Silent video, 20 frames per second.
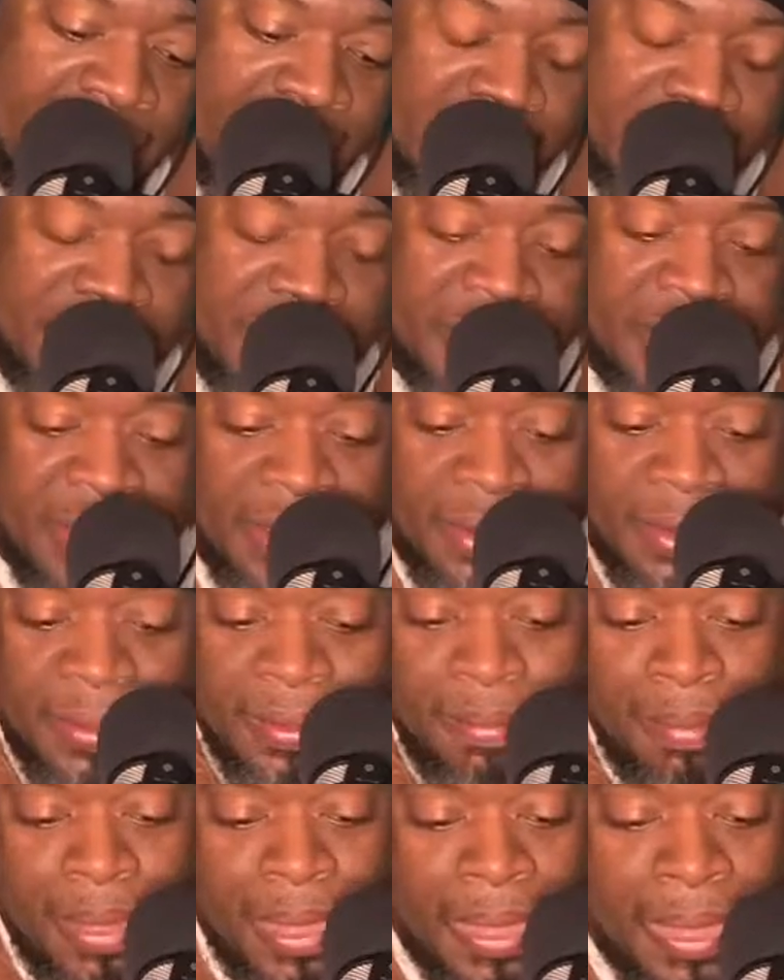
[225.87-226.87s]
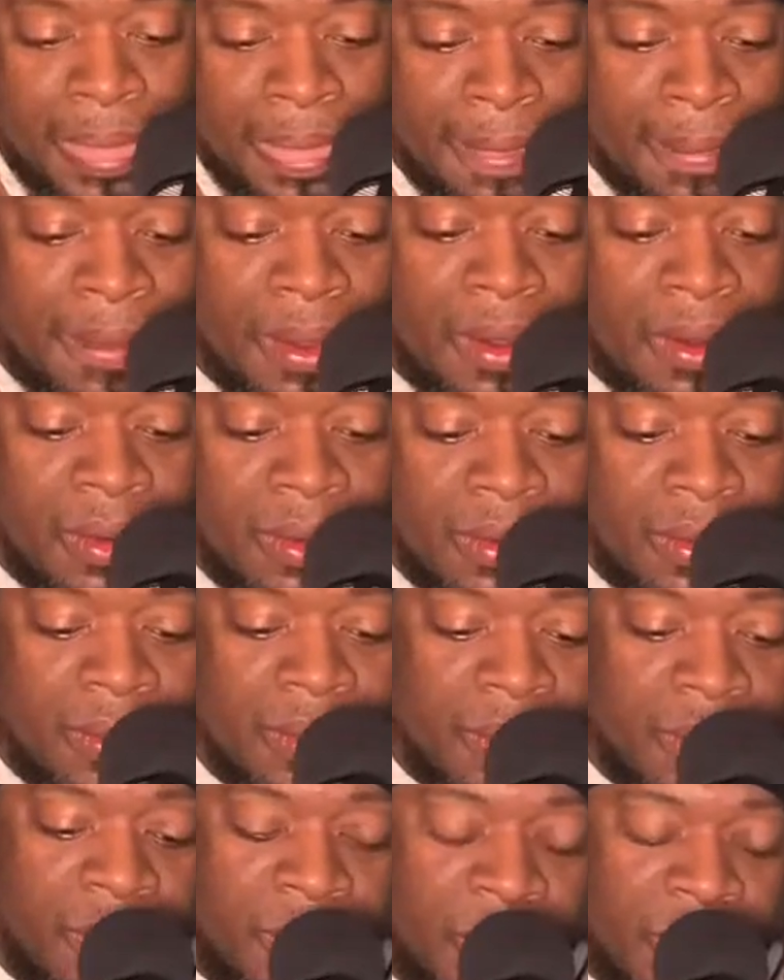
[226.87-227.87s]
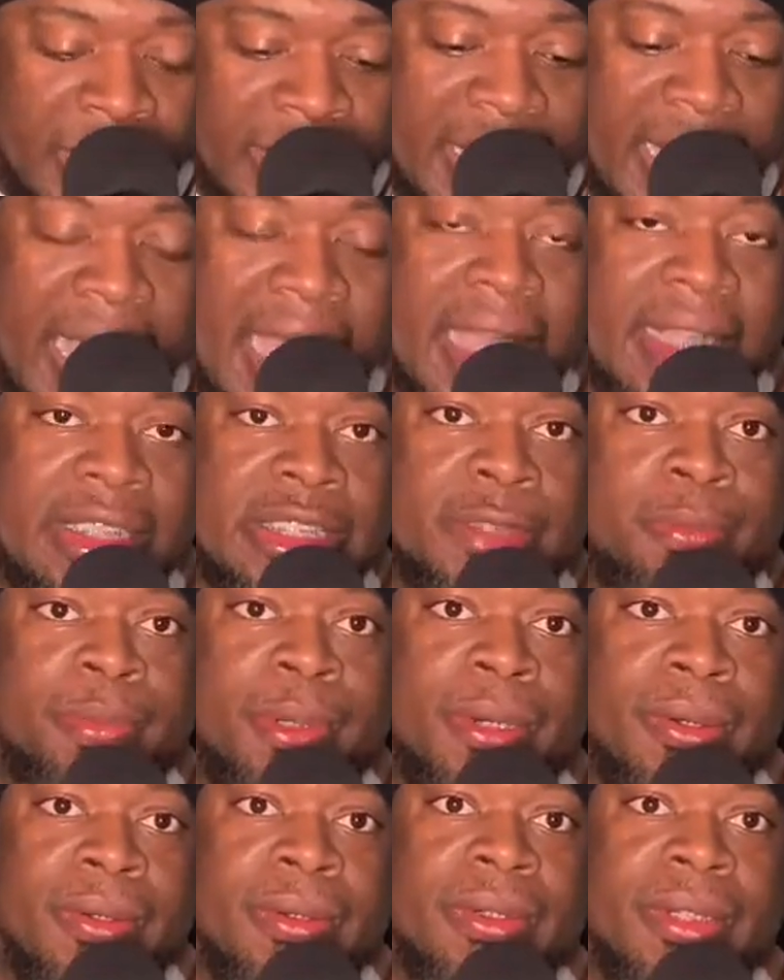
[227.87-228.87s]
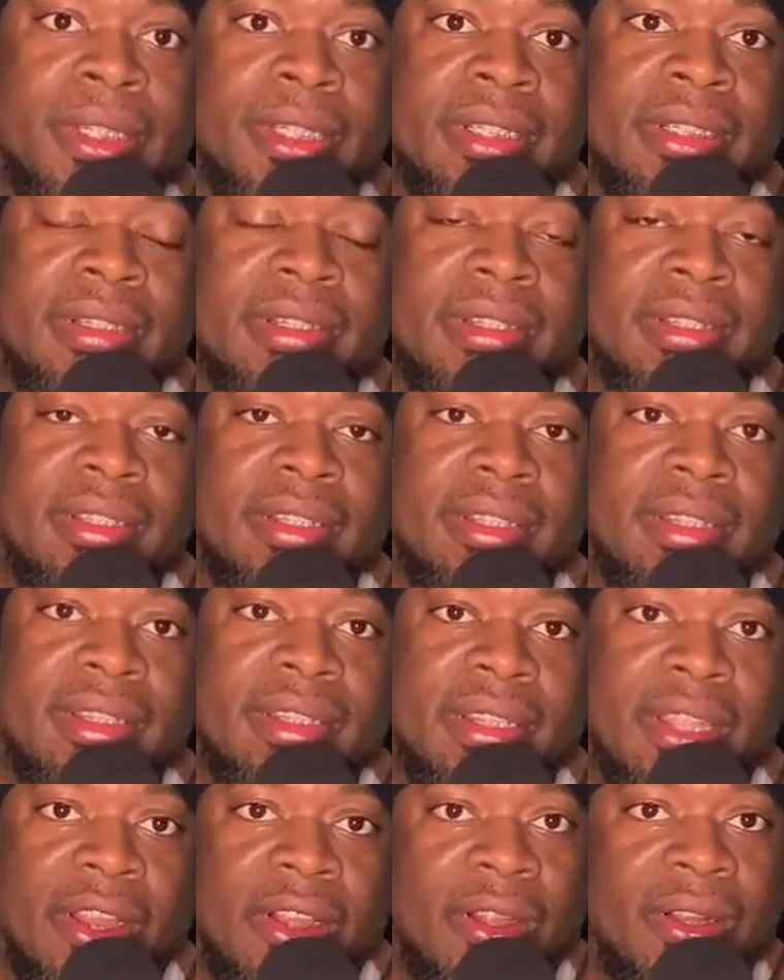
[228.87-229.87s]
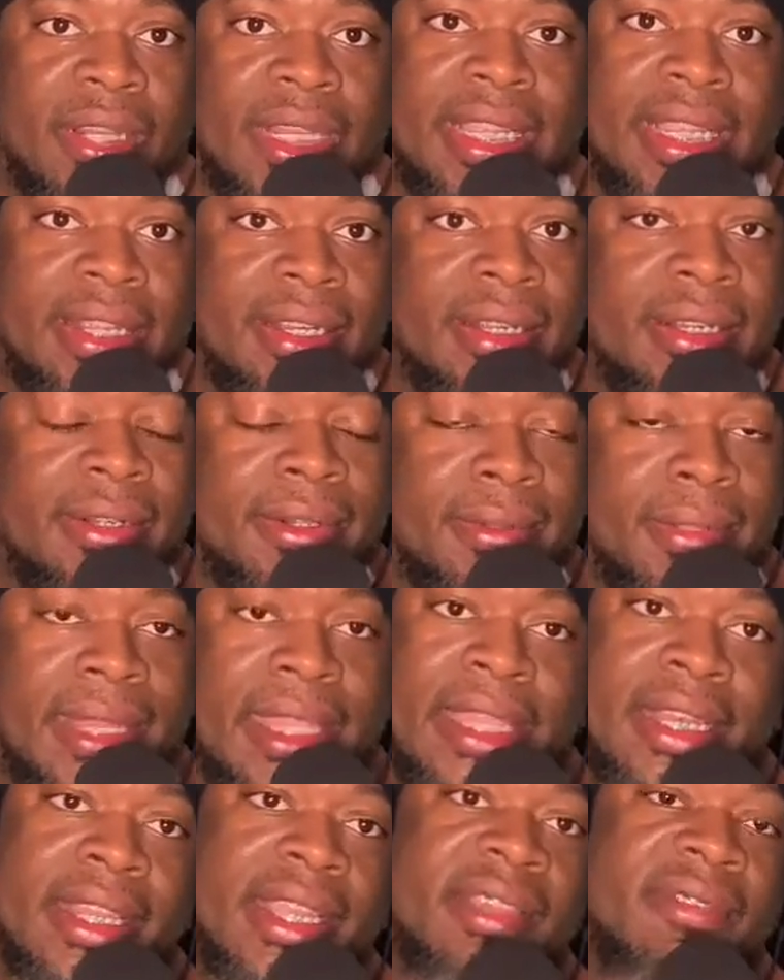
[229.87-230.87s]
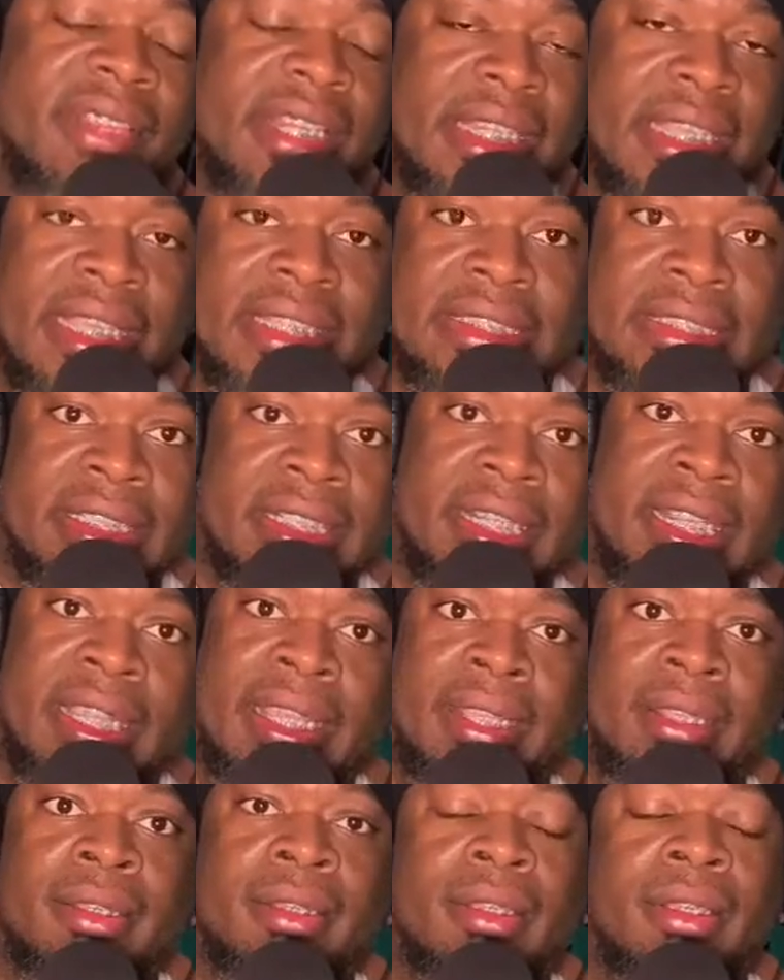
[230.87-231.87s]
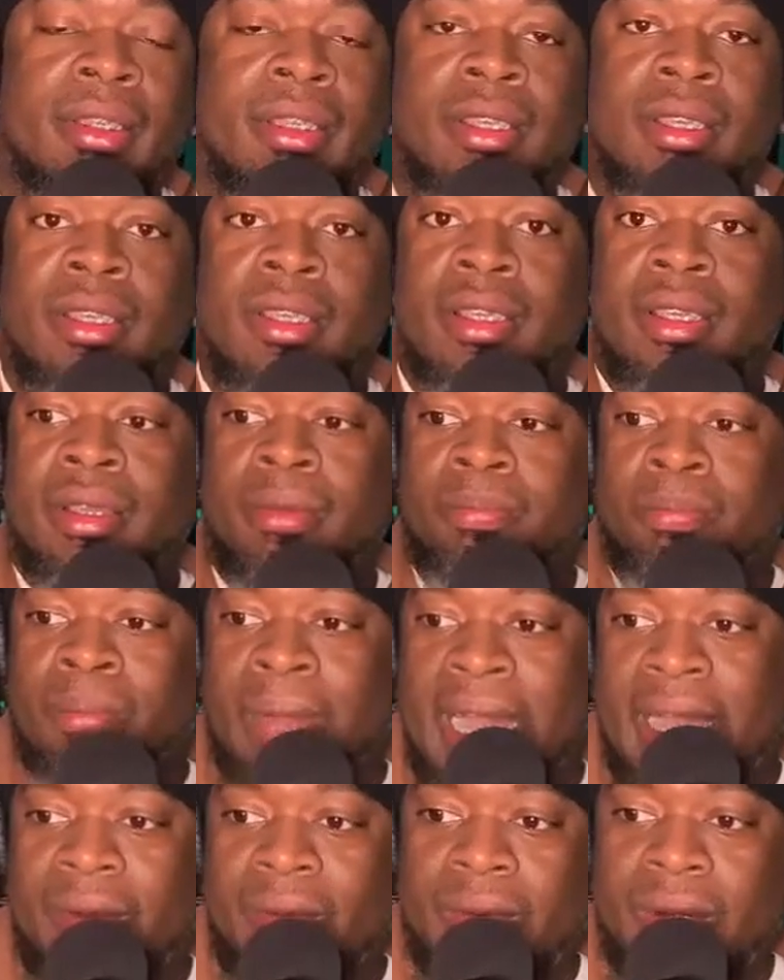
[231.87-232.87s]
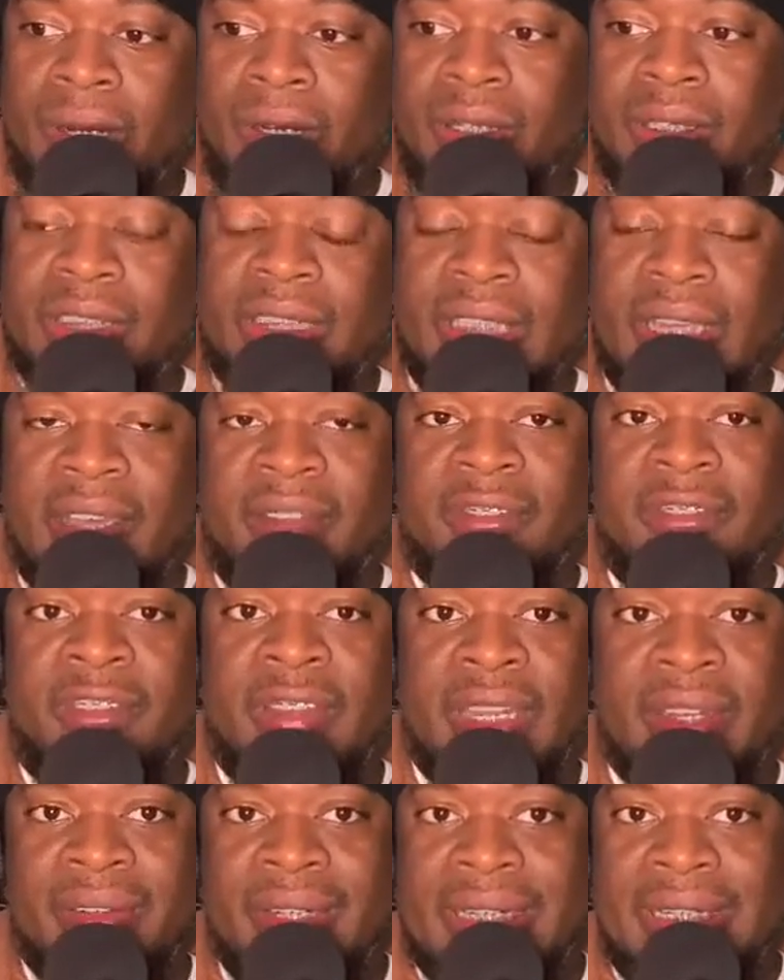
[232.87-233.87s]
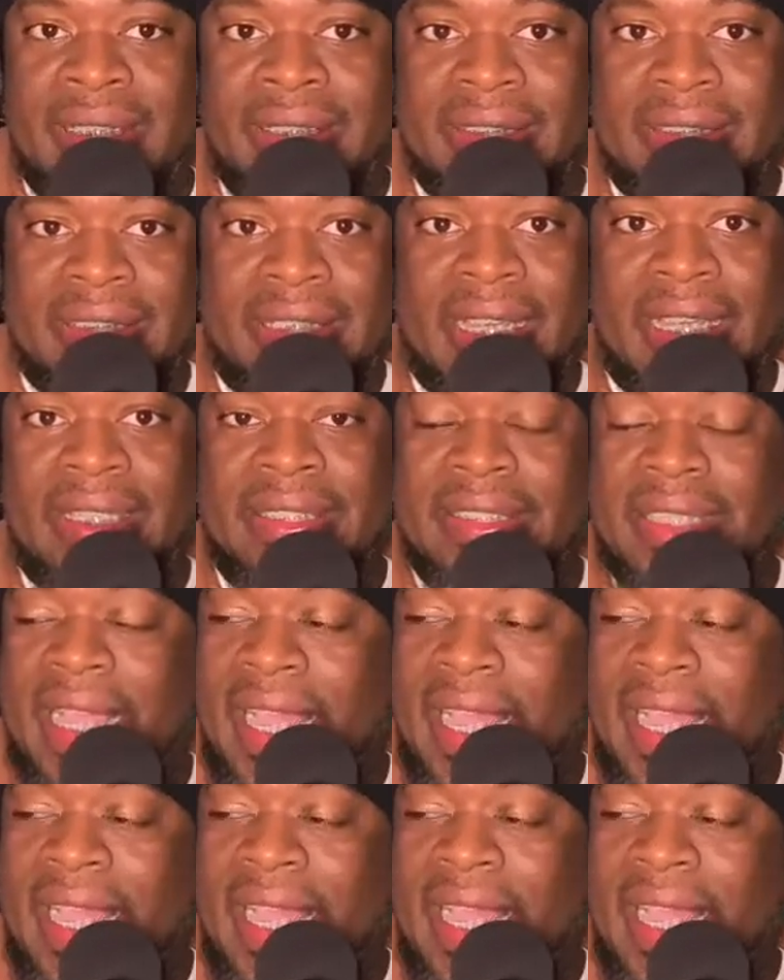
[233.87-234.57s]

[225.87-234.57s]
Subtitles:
So when I spoke earlier and even yesterday, my words are very concise.